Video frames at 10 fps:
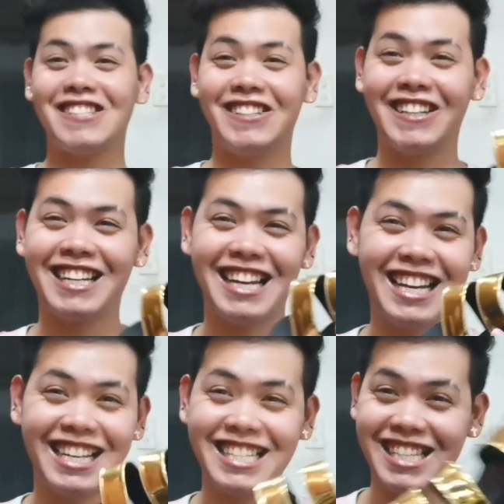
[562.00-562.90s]
So
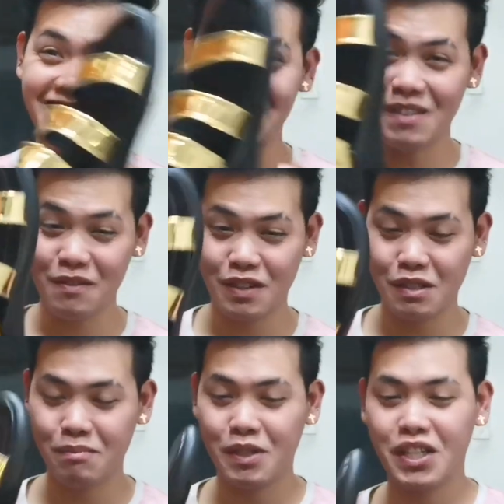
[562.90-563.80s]
guys, this is my
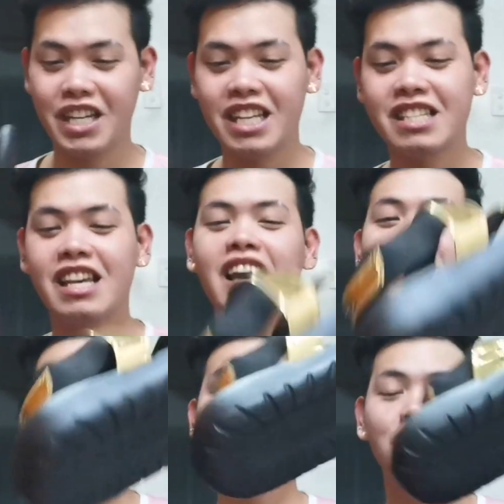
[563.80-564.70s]
first purchase.
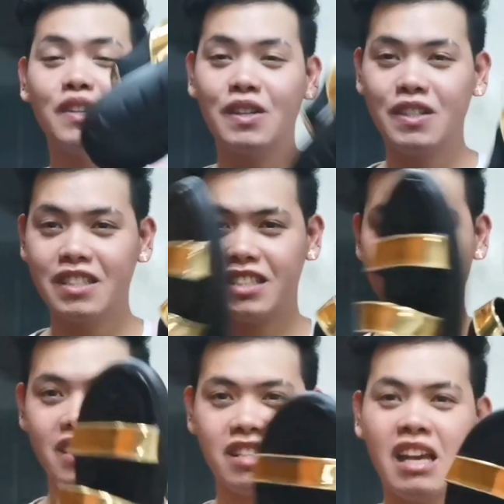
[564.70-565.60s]
So,
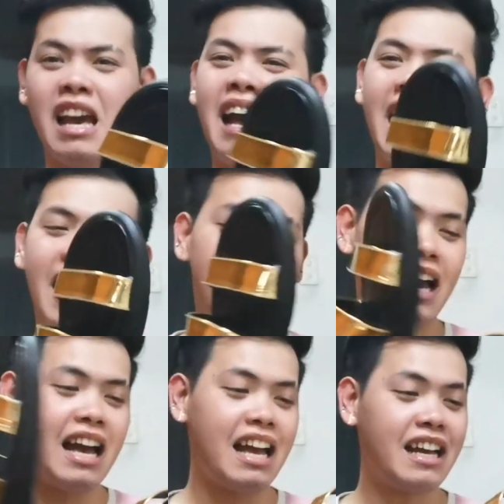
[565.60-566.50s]
this is...
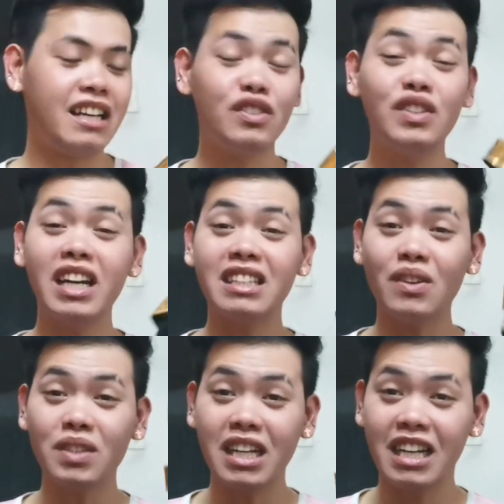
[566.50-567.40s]
Nung
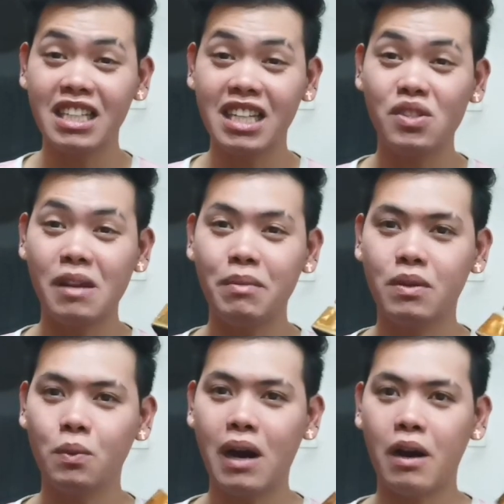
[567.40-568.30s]
nakita ko talaga siya, sabi
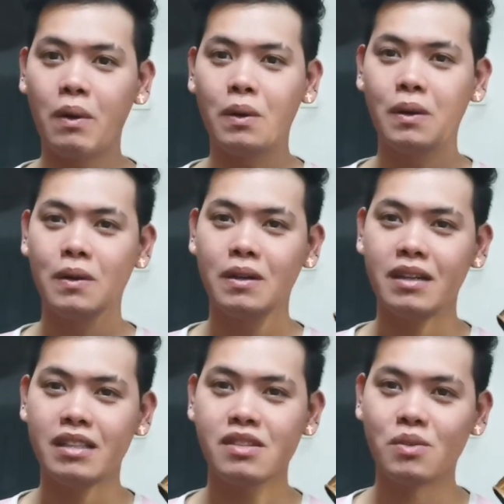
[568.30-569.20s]
ko, wow,
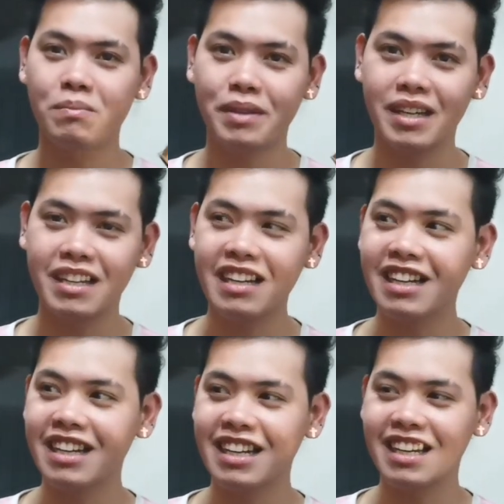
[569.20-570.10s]
it's so big.
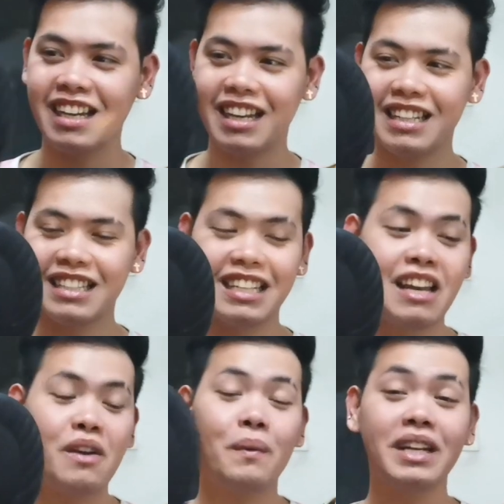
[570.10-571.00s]
And
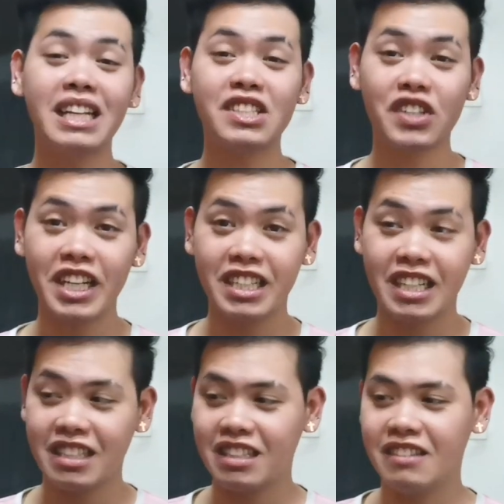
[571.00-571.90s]
when I tried
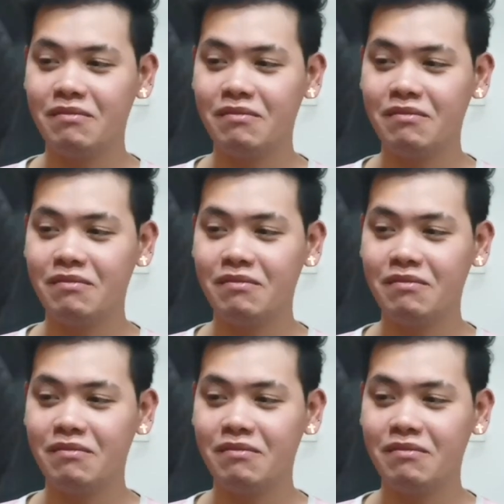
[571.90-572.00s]
it,